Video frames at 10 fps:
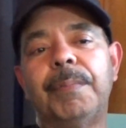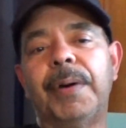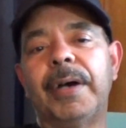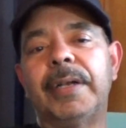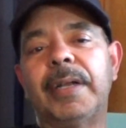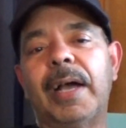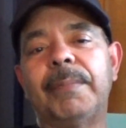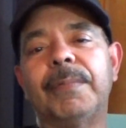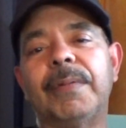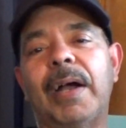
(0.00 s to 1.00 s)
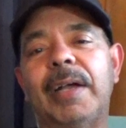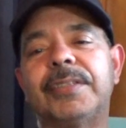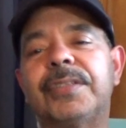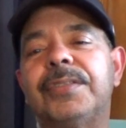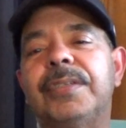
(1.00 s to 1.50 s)
But
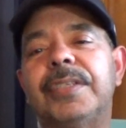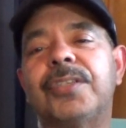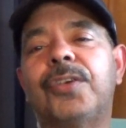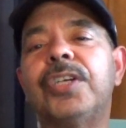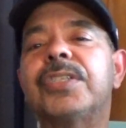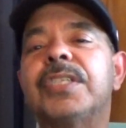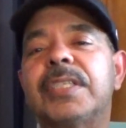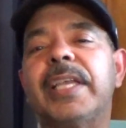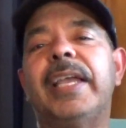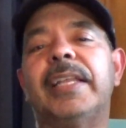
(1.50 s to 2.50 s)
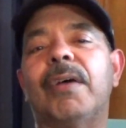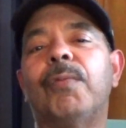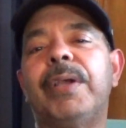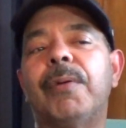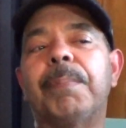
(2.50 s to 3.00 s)
it's good to say that
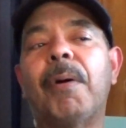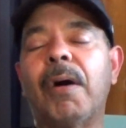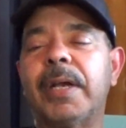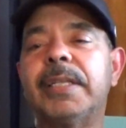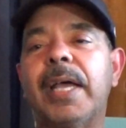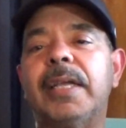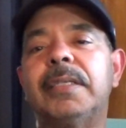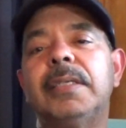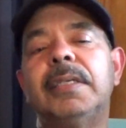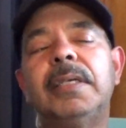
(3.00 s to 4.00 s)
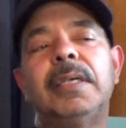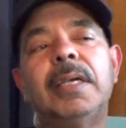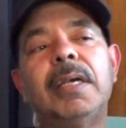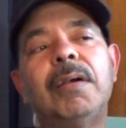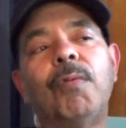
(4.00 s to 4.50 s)
we were part of that.
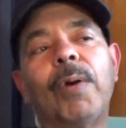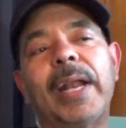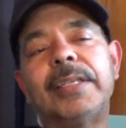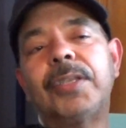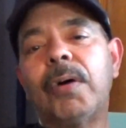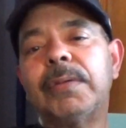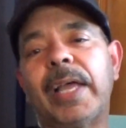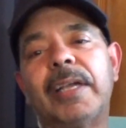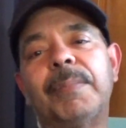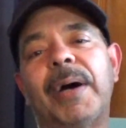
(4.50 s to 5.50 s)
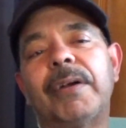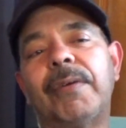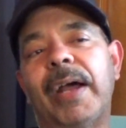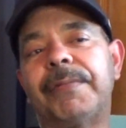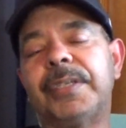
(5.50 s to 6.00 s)
What I don't like about
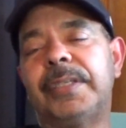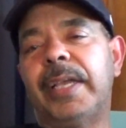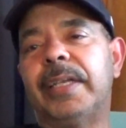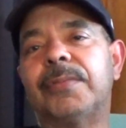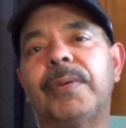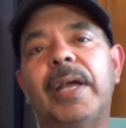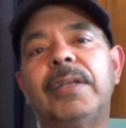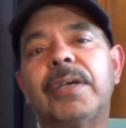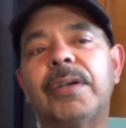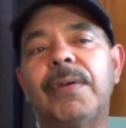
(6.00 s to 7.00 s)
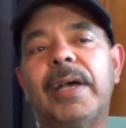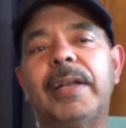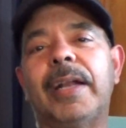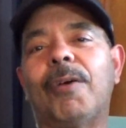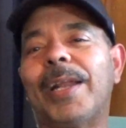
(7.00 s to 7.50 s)
graph today is when I look around
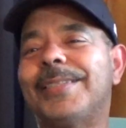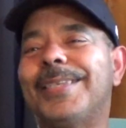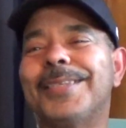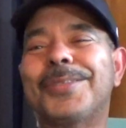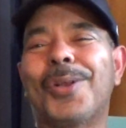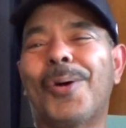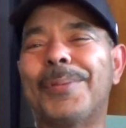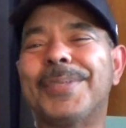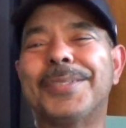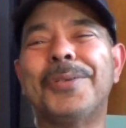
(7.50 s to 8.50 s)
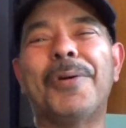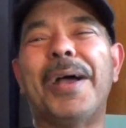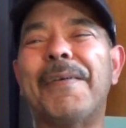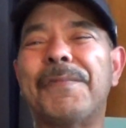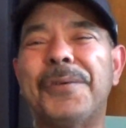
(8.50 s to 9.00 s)
and all I see is throw-ups. There's no
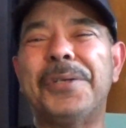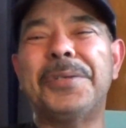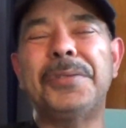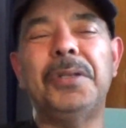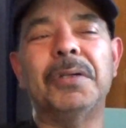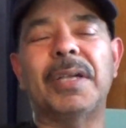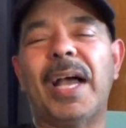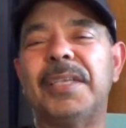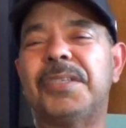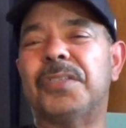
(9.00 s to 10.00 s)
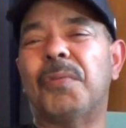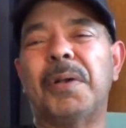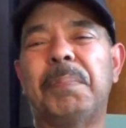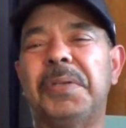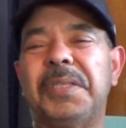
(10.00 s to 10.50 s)
effort. You know, guys just want
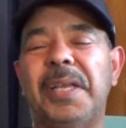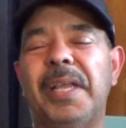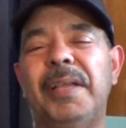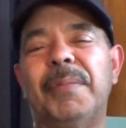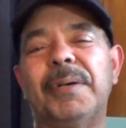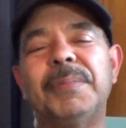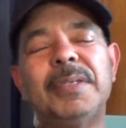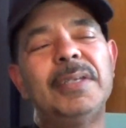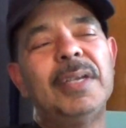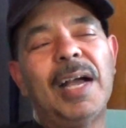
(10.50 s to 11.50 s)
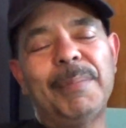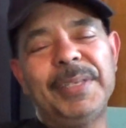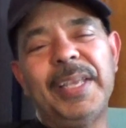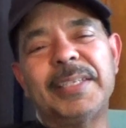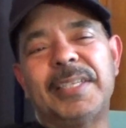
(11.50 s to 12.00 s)
to put their name up. I mean,
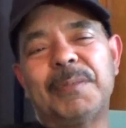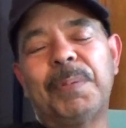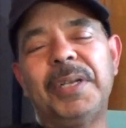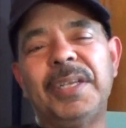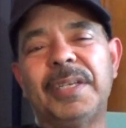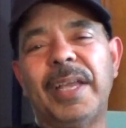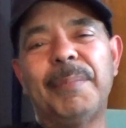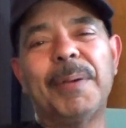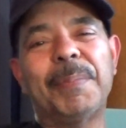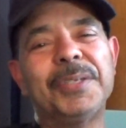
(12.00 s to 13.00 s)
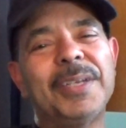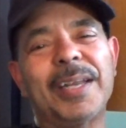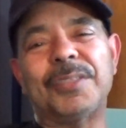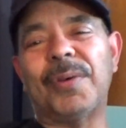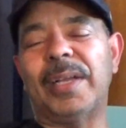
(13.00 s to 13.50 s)
yes, that's putting your name up, but you got
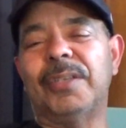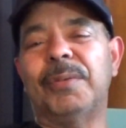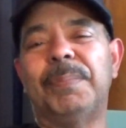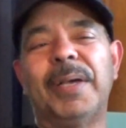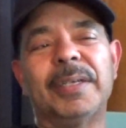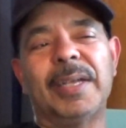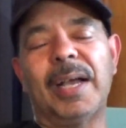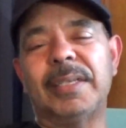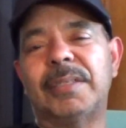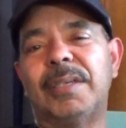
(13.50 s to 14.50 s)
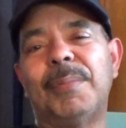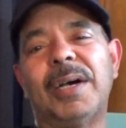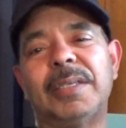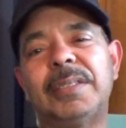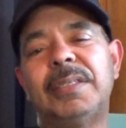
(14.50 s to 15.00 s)
to try a little better, guys. Come on.